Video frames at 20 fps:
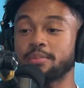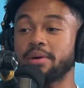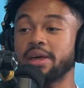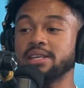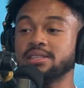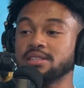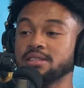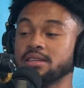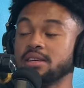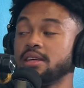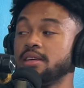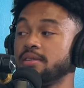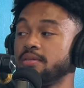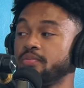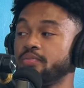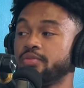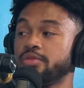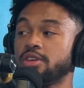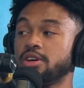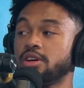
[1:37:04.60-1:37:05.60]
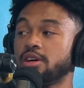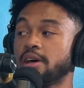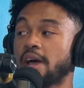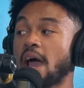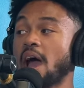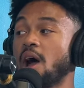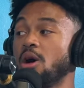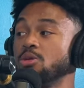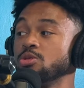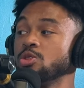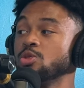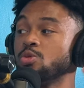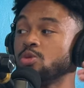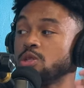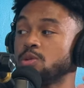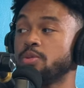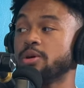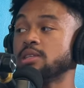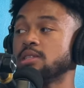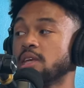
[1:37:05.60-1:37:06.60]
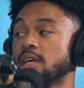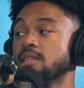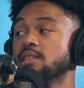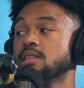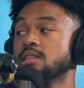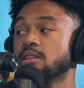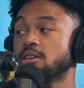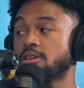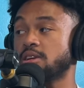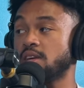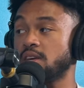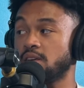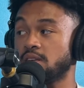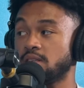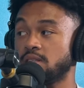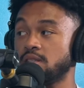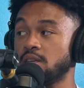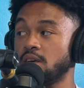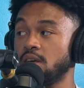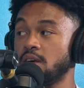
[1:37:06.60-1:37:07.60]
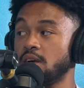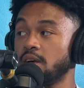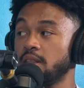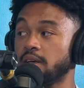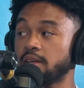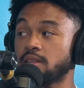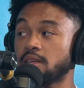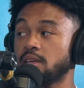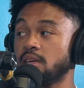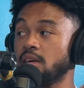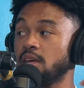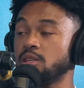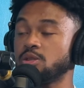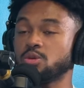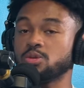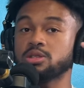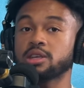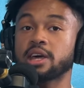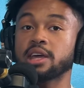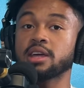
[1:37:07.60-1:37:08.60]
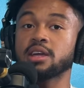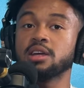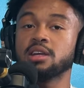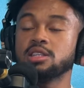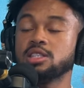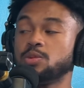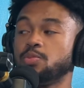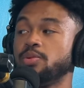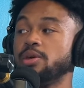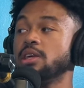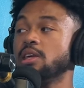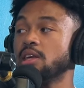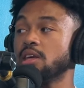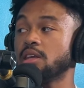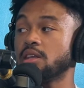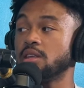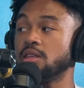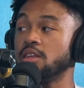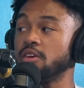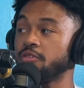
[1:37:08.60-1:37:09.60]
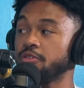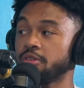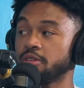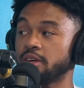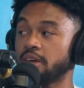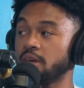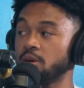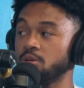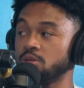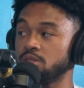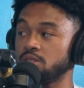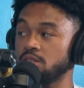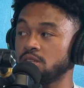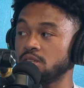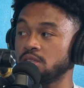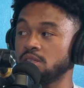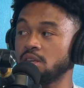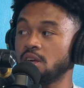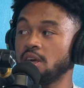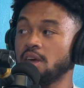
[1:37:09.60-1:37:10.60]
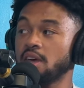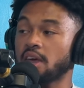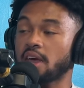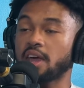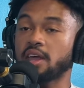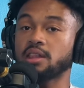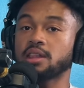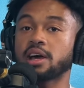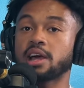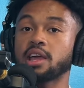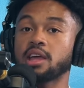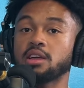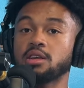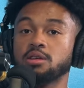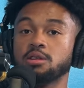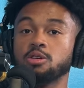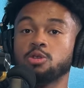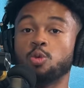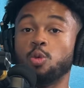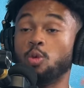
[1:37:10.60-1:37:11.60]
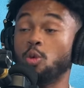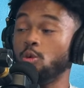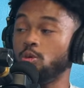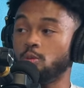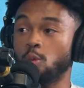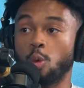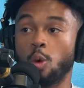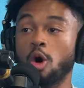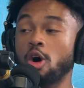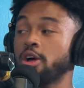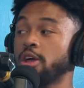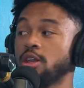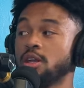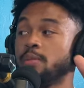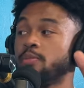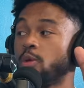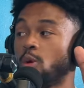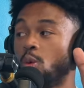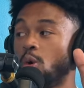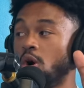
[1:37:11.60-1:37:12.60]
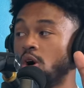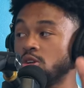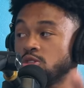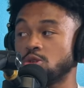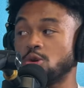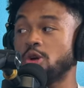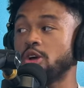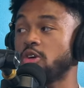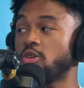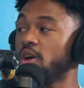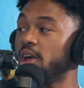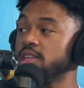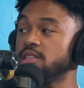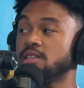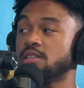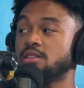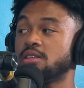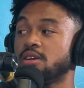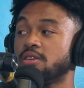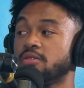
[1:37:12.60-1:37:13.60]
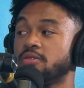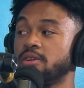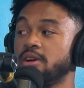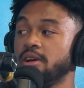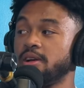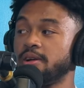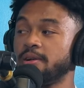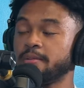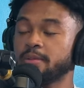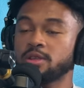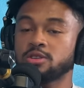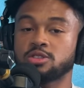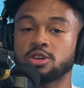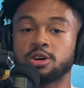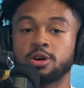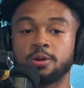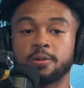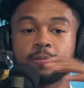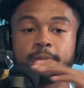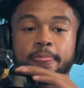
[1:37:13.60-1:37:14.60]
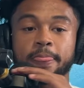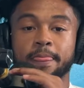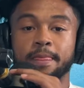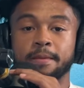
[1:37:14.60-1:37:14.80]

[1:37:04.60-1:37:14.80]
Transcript: basically, the house was possessing their kids. Like the kids was like speaking in different languages and like walking up the walls, doing crazy stuff. Mm -hmm. So